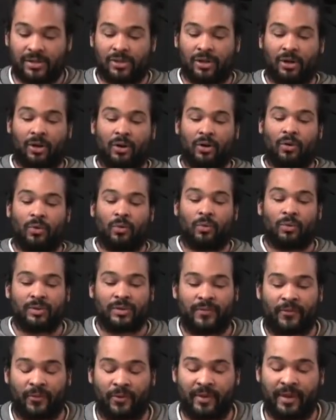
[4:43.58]
so
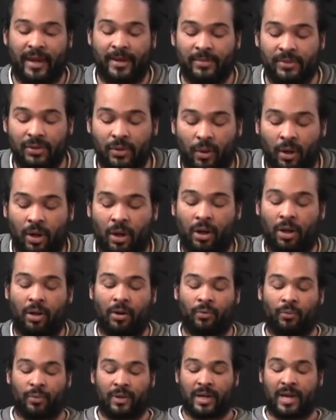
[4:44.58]
for them to
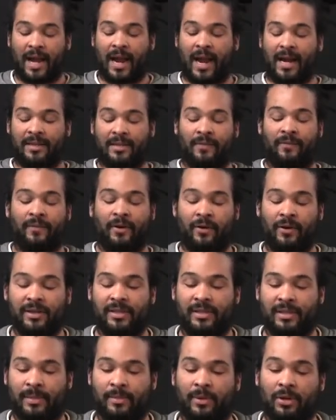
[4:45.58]
all react very
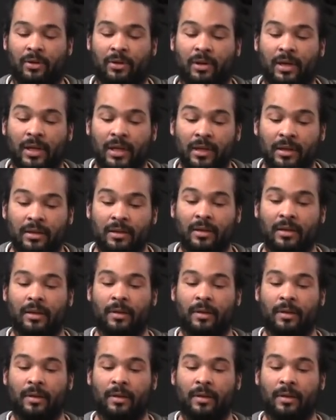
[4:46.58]
similarly,